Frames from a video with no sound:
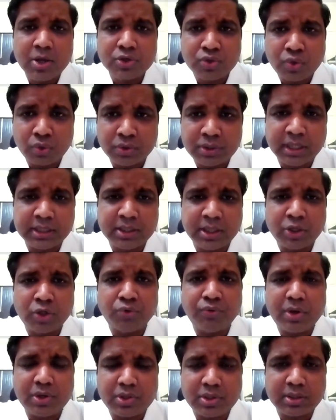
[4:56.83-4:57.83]
so that the
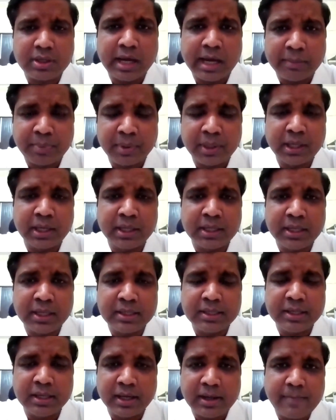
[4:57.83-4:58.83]
innovation happening in
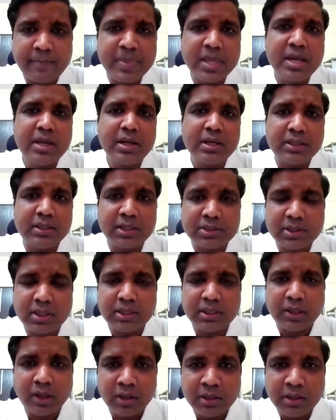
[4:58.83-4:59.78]
India does not